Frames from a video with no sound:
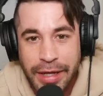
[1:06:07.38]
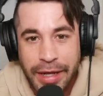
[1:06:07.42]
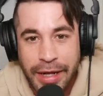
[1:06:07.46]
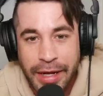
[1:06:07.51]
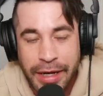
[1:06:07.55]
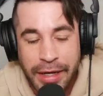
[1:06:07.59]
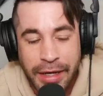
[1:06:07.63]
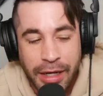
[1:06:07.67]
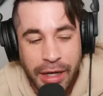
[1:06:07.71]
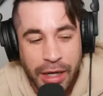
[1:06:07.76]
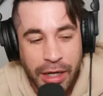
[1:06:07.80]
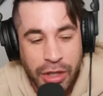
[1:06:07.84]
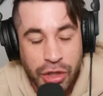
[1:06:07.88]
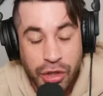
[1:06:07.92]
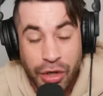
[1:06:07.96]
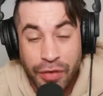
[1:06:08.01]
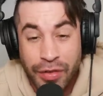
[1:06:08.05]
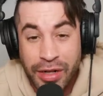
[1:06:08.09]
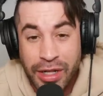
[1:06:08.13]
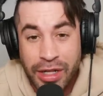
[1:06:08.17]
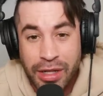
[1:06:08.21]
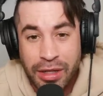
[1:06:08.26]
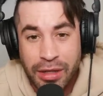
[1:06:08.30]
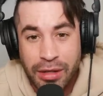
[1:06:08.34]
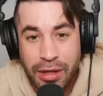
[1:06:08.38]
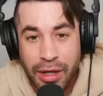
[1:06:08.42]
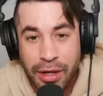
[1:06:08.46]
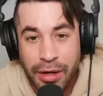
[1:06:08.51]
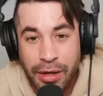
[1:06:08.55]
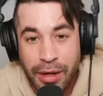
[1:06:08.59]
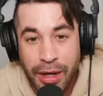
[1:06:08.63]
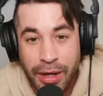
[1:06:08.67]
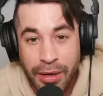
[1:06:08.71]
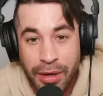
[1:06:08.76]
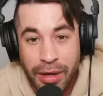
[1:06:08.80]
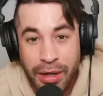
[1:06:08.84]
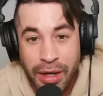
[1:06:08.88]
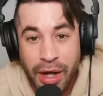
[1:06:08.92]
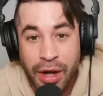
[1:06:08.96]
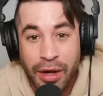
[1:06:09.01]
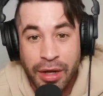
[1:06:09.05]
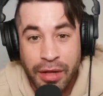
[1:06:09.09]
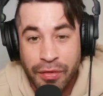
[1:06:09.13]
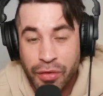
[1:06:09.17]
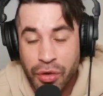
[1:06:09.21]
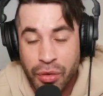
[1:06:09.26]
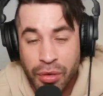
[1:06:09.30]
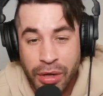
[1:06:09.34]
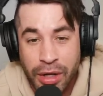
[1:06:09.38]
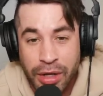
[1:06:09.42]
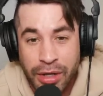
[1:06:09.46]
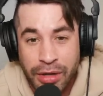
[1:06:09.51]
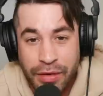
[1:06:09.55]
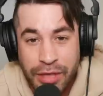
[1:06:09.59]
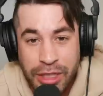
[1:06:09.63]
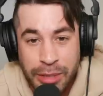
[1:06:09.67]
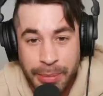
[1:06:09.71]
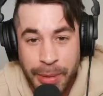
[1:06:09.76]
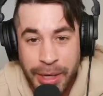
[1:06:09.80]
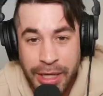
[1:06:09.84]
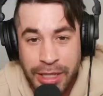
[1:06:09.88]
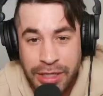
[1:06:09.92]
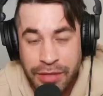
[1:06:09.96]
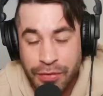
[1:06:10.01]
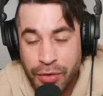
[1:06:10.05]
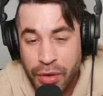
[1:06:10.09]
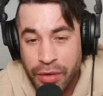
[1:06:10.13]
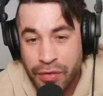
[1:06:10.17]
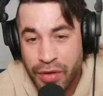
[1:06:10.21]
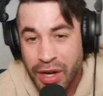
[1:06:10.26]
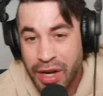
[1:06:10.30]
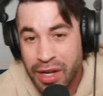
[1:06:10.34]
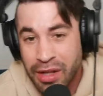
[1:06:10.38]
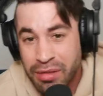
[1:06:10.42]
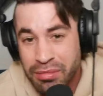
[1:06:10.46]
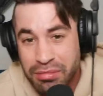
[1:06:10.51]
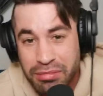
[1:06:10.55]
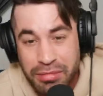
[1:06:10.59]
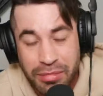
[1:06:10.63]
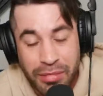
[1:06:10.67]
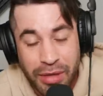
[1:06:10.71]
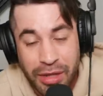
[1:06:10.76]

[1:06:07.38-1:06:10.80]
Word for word: And do you have any? I'll give you your space if you have any.